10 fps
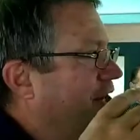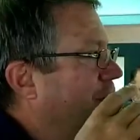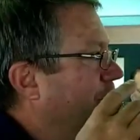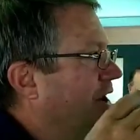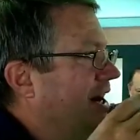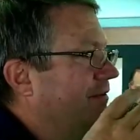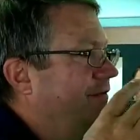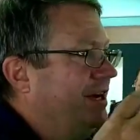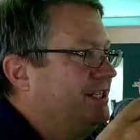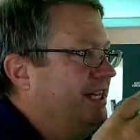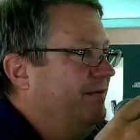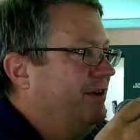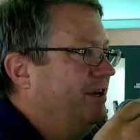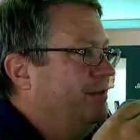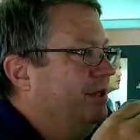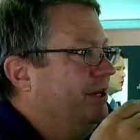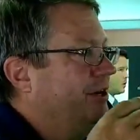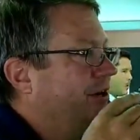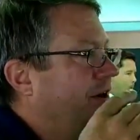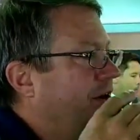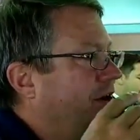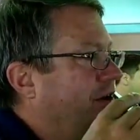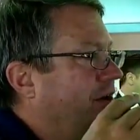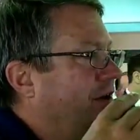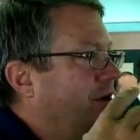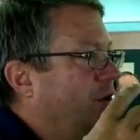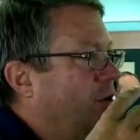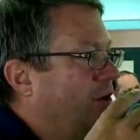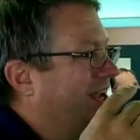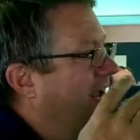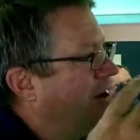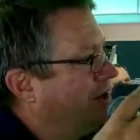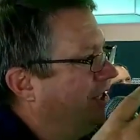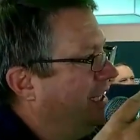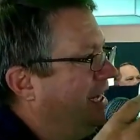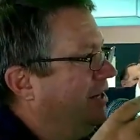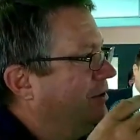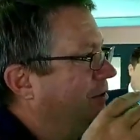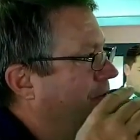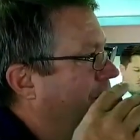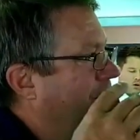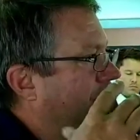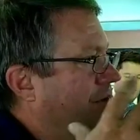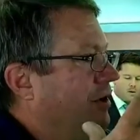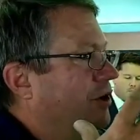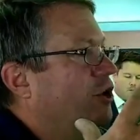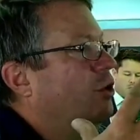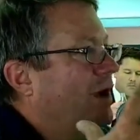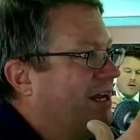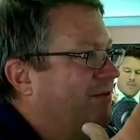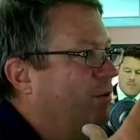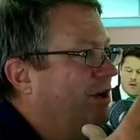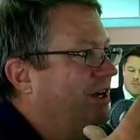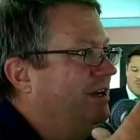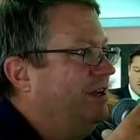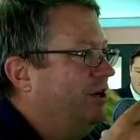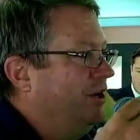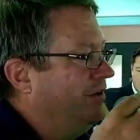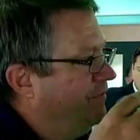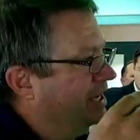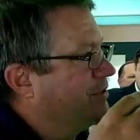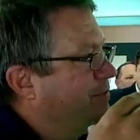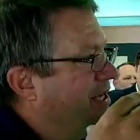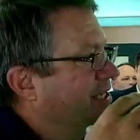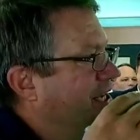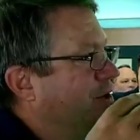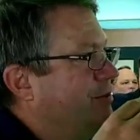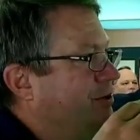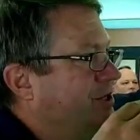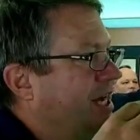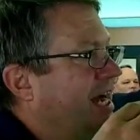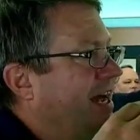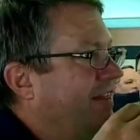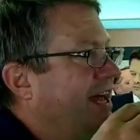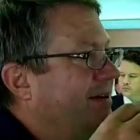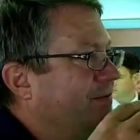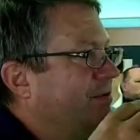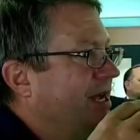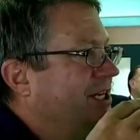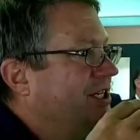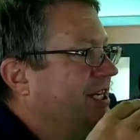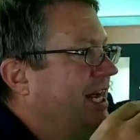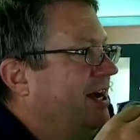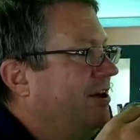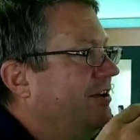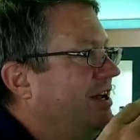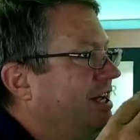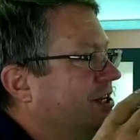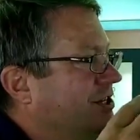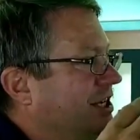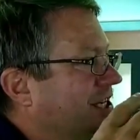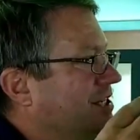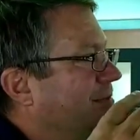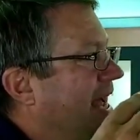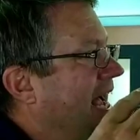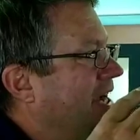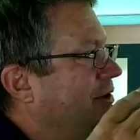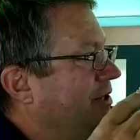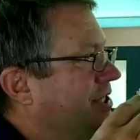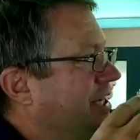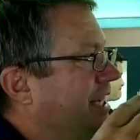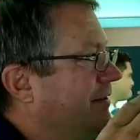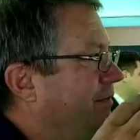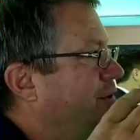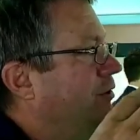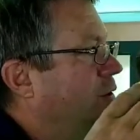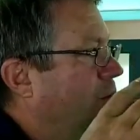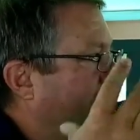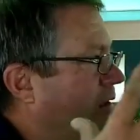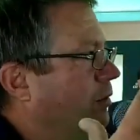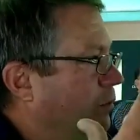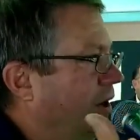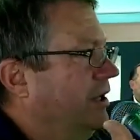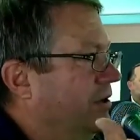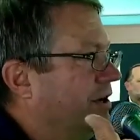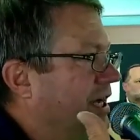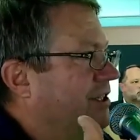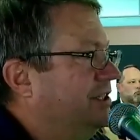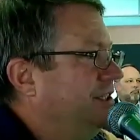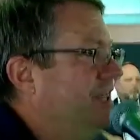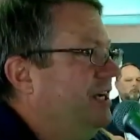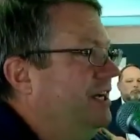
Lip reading: and you don't know how to fix that variability or calculate or correct for it. VSPs help you tie that information down so you get some accuracy at a few well locations.